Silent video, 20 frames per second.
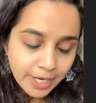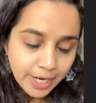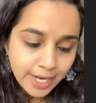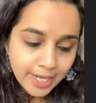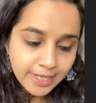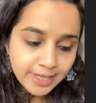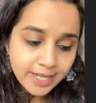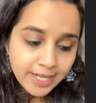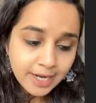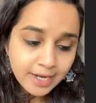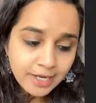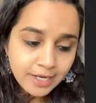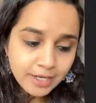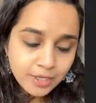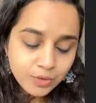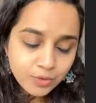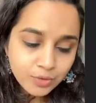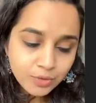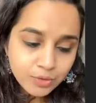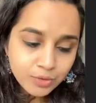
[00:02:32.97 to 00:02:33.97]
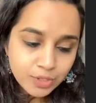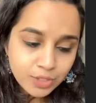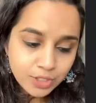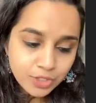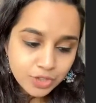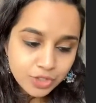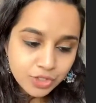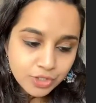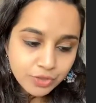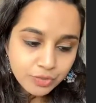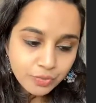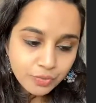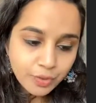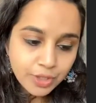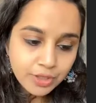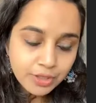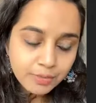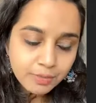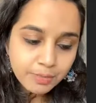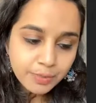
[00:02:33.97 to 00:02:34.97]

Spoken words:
And that negotiation with the